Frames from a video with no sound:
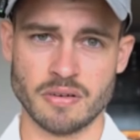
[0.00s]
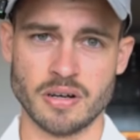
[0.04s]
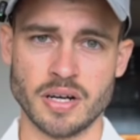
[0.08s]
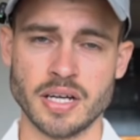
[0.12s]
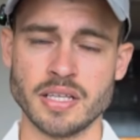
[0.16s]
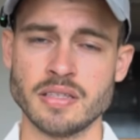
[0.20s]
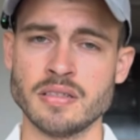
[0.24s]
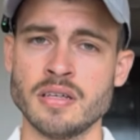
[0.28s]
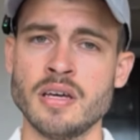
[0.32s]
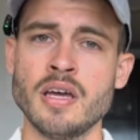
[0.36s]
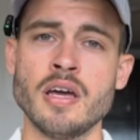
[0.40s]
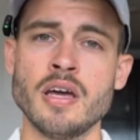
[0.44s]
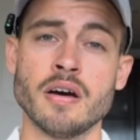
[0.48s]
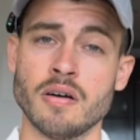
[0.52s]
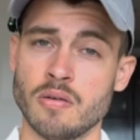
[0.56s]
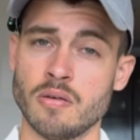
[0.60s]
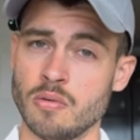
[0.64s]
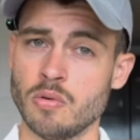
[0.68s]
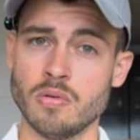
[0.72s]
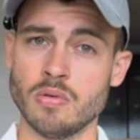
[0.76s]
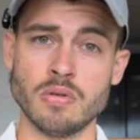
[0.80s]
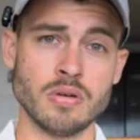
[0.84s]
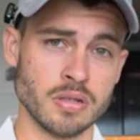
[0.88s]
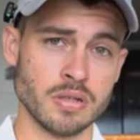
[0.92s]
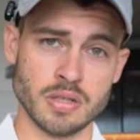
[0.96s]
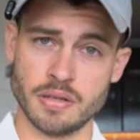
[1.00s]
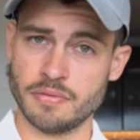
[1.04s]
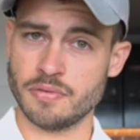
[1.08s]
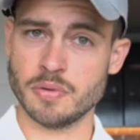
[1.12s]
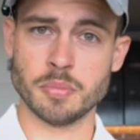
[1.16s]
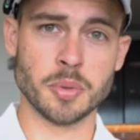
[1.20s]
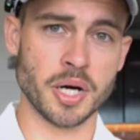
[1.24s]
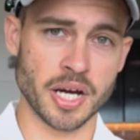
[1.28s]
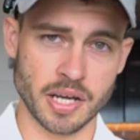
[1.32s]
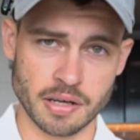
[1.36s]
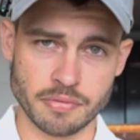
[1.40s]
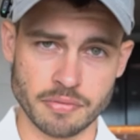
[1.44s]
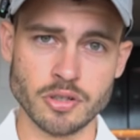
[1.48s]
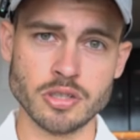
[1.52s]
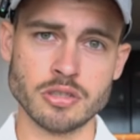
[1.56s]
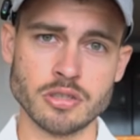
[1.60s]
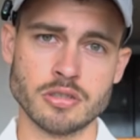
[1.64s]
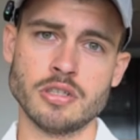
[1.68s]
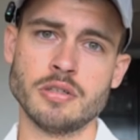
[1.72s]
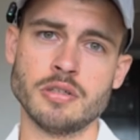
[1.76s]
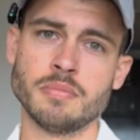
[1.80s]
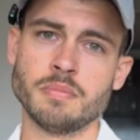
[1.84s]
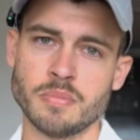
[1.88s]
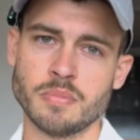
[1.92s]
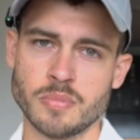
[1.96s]
right? Or if you're buying first
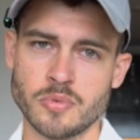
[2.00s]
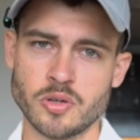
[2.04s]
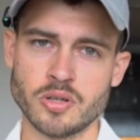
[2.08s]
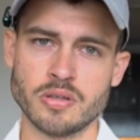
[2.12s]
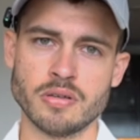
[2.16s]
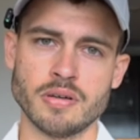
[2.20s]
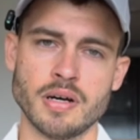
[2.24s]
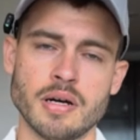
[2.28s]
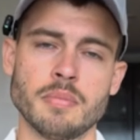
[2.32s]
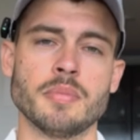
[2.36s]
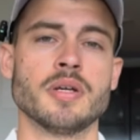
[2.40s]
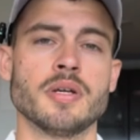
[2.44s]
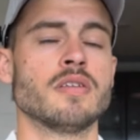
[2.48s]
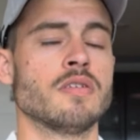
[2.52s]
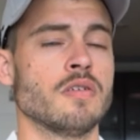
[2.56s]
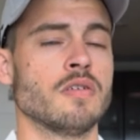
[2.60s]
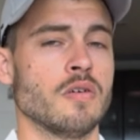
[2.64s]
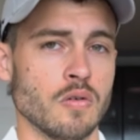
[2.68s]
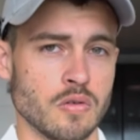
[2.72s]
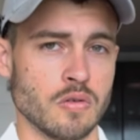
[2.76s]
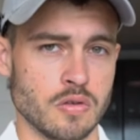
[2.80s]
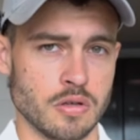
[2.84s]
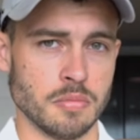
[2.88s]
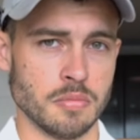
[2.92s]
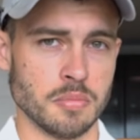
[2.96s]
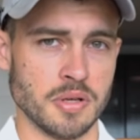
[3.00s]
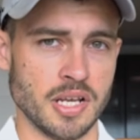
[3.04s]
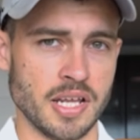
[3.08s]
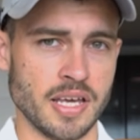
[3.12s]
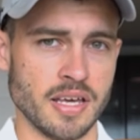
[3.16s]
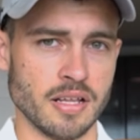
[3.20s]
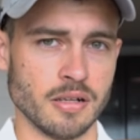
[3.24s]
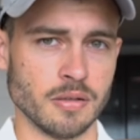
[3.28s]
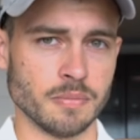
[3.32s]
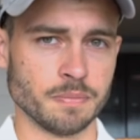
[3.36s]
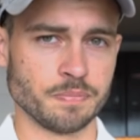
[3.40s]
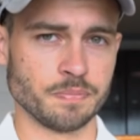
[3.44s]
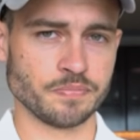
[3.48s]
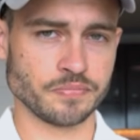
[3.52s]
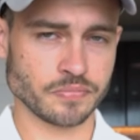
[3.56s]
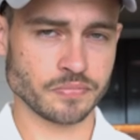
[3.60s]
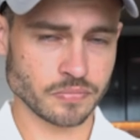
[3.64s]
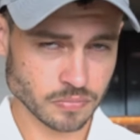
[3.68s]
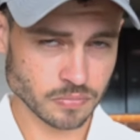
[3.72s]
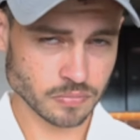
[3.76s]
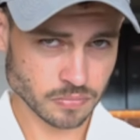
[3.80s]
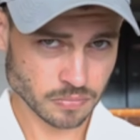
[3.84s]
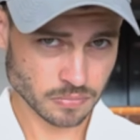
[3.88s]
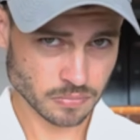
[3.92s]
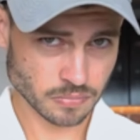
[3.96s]
home, retirement, or terminally ill.
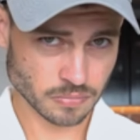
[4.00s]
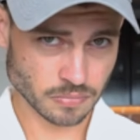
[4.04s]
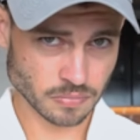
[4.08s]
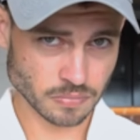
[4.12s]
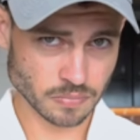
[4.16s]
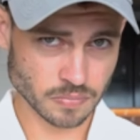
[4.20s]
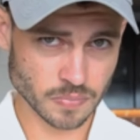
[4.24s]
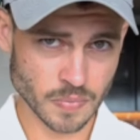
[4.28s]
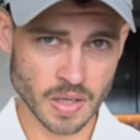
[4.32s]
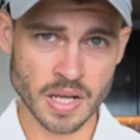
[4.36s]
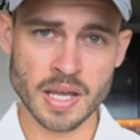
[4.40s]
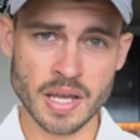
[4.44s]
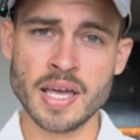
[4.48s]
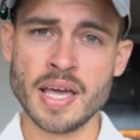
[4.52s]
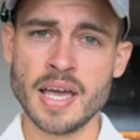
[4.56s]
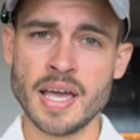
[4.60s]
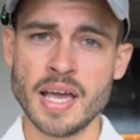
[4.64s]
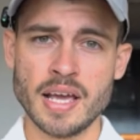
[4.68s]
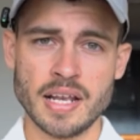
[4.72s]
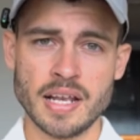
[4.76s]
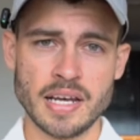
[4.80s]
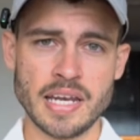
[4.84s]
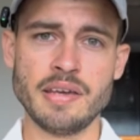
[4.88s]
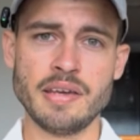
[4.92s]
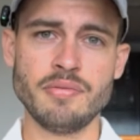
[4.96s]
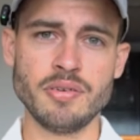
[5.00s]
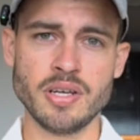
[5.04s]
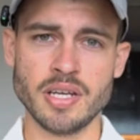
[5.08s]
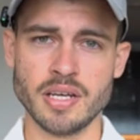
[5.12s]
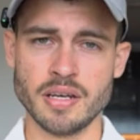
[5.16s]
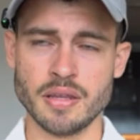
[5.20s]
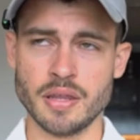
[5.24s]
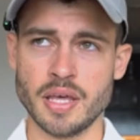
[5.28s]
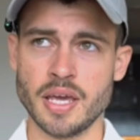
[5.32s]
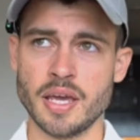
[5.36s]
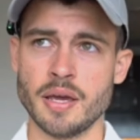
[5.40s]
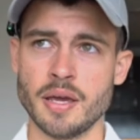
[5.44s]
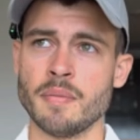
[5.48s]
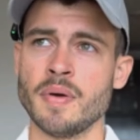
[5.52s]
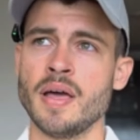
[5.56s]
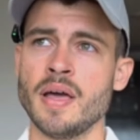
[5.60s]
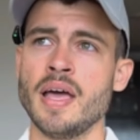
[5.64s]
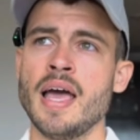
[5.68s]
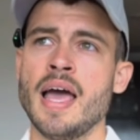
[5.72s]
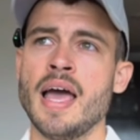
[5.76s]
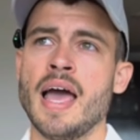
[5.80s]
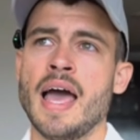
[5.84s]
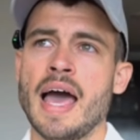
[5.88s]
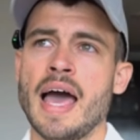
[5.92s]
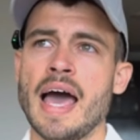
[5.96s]
Leave it in there,
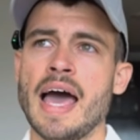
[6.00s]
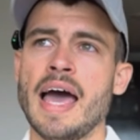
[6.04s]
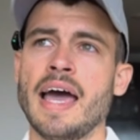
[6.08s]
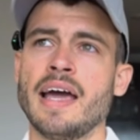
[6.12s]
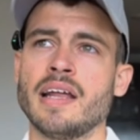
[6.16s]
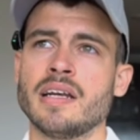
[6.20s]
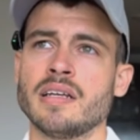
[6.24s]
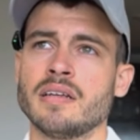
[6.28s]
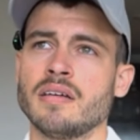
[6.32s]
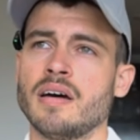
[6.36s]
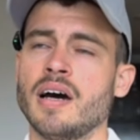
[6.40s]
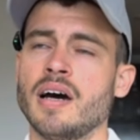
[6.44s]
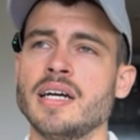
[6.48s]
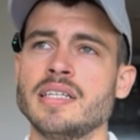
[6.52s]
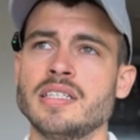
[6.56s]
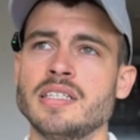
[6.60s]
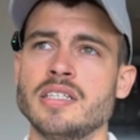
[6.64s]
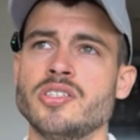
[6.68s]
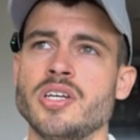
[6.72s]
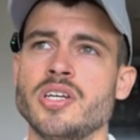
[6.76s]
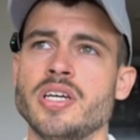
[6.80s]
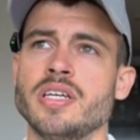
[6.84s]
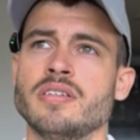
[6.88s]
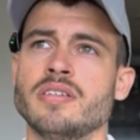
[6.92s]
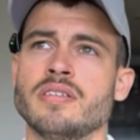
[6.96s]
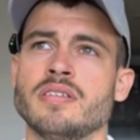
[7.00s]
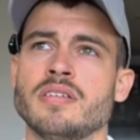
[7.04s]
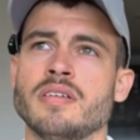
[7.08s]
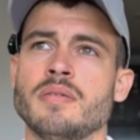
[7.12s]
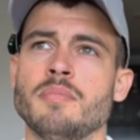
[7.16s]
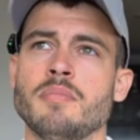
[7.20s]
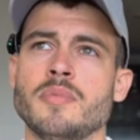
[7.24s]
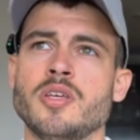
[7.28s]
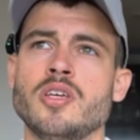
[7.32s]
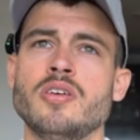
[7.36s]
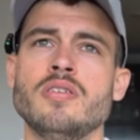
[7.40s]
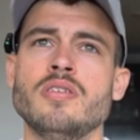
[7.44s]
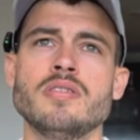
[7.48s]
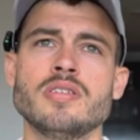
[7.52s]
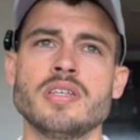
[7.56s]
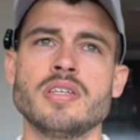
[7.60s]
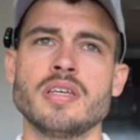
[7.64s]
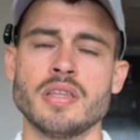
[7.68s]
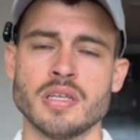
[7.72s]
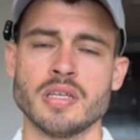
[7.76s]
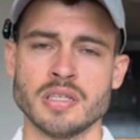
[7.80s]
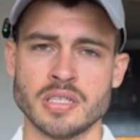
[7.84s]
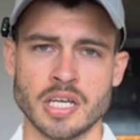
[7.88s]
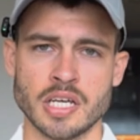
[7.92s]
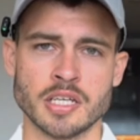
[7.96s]
and I suggest using
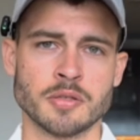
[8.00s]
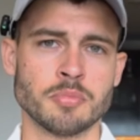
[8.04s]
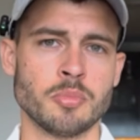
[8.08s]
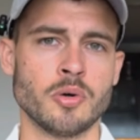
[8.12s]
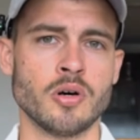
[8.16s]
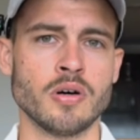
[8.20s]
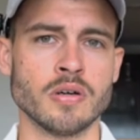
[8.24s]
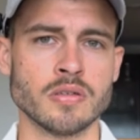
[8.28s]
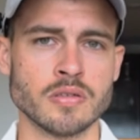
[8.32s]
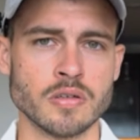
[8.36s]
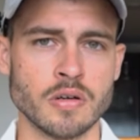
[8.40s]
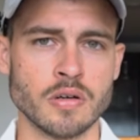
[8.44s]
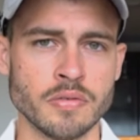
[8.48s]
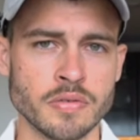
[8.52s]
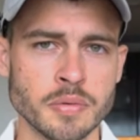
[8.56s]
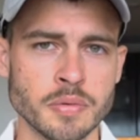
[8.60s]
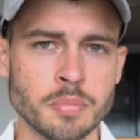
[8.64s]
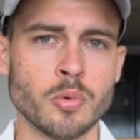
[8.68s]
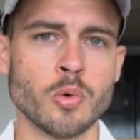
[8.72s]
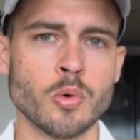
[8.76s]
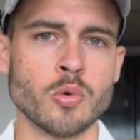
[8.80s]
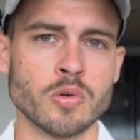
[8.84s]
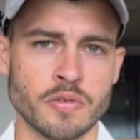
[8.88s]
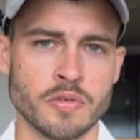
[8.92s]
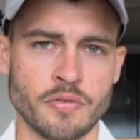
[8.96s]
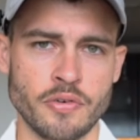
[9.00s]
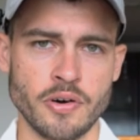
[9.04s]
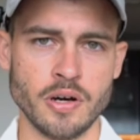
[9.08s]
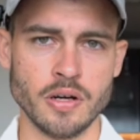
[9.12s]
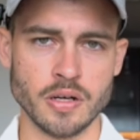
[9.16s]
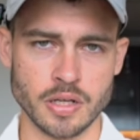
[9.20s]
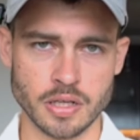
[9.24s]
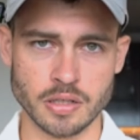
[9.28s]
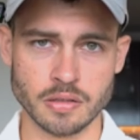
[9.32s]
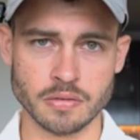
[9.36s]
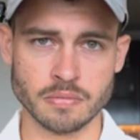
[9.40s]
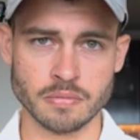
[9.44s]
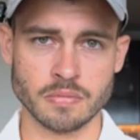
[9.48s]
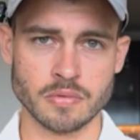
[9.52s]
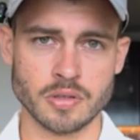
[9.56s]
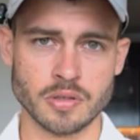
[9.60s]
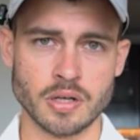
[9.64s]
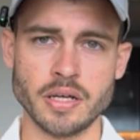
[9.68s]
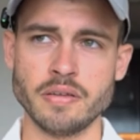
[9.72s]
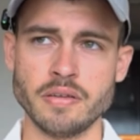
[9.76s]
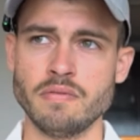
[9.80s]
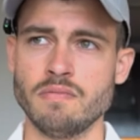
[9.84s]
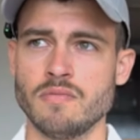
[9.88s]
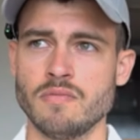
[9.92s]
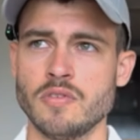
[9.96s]
this as part of a portfolio,
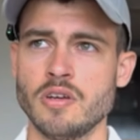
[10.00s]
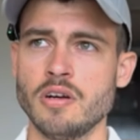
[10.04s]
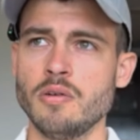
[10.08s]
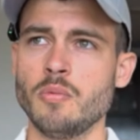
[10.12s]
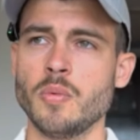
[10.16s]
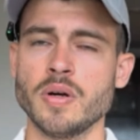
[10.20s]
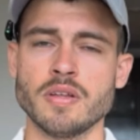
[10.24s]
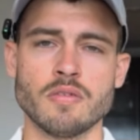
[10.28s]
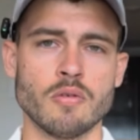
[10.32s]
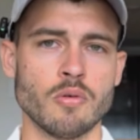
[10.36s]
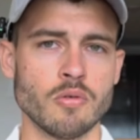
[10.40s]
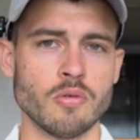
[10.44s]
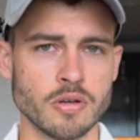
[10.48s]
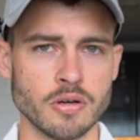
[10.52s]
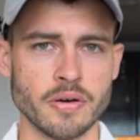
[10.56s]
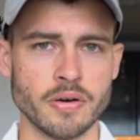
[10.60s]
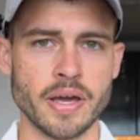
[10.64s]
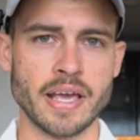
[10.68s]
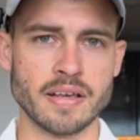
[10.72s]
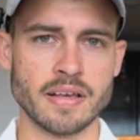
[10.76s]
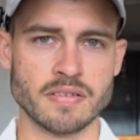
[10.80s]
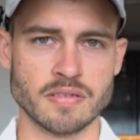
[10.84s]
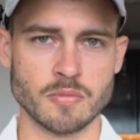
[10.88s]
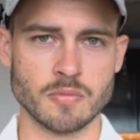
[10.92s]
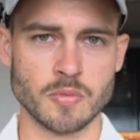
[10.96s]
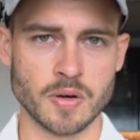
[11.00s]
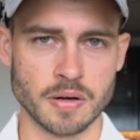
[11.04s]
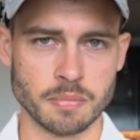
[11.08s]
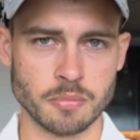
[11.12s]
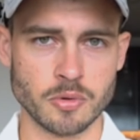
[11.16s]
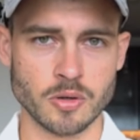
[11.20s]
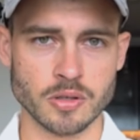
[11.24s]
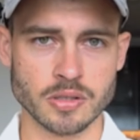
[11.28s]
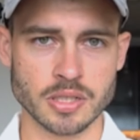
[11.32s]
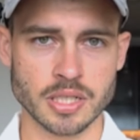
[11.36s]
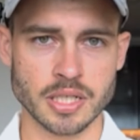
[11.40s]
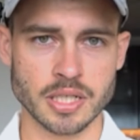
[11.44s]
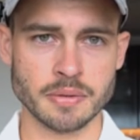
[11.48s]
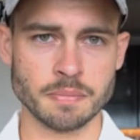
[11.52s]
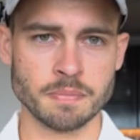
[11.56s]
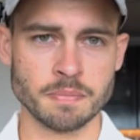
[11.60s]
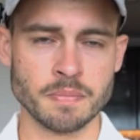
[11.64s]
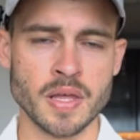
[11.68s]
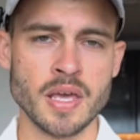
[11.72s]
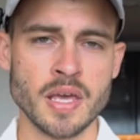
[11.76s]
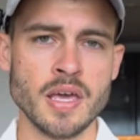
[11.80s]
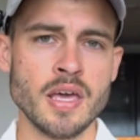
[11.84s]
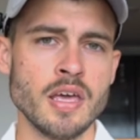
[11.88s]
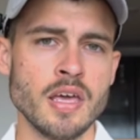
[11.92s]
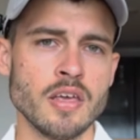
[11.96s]
right? You don't want all your eggs in one basket,
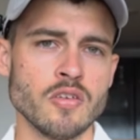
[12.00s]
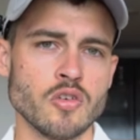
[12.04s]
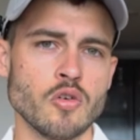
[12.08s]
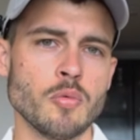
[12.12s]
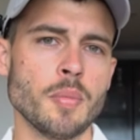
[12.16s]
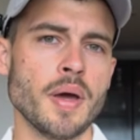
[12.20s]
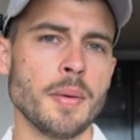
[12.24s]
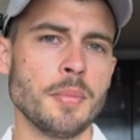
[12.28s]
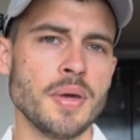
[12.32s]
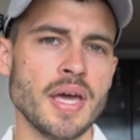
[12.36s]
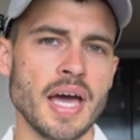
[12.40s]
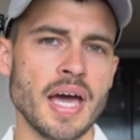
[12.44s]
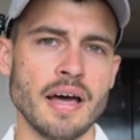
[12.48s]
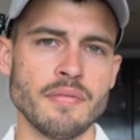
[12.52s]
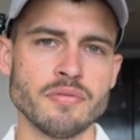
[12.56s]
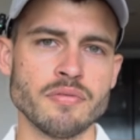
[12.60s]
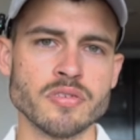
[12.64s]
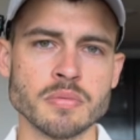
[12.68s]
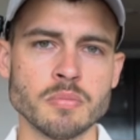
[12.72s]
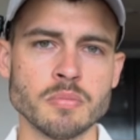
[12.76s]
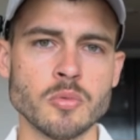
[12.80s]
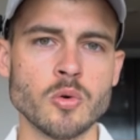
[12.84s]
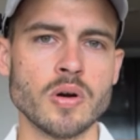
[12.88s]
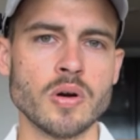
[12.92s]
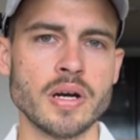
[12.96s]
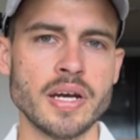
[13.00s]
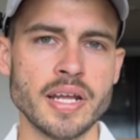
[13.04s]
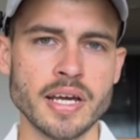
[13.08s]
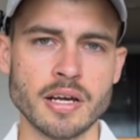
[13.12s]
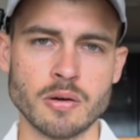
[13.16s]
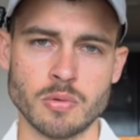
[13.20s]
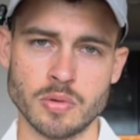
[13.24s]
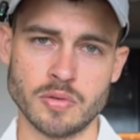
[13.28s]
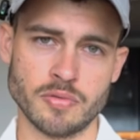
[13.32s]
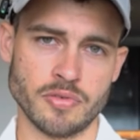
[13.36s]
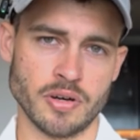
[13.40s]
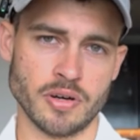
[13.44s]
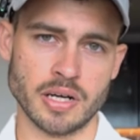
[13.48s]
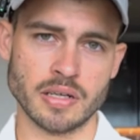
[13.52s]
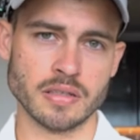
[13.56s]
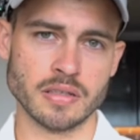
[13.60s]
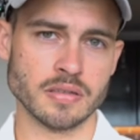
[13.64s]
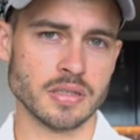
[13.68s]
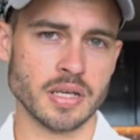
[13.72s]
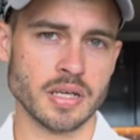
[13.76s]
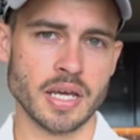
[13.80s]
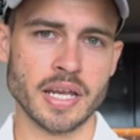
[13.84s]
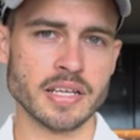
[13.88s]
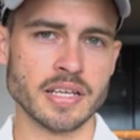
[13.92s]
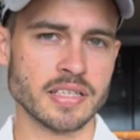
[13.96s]
so maybe have some more liquid
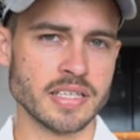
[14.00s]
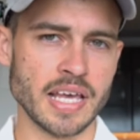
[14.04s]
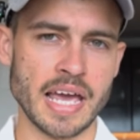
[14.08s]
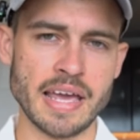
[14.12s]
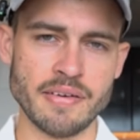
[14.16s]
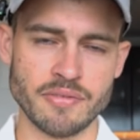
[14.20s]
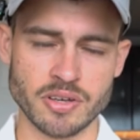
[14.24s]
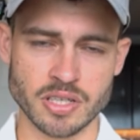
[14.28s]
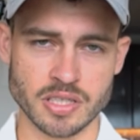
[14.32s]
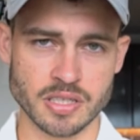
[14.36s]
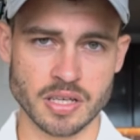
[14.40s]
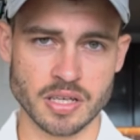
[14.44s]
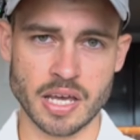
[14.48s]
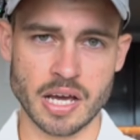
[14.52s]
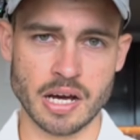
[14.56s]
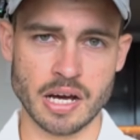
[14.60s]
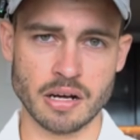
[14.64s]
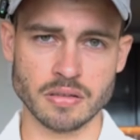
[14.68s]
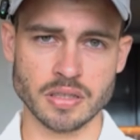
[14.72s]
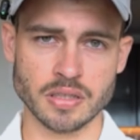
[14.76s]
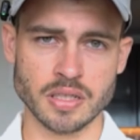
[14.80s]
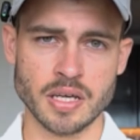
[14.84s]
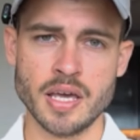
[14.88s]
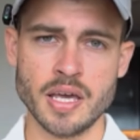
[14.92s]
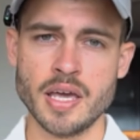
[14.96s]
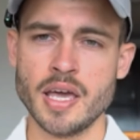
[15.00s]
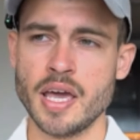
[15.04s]
funds in a savings account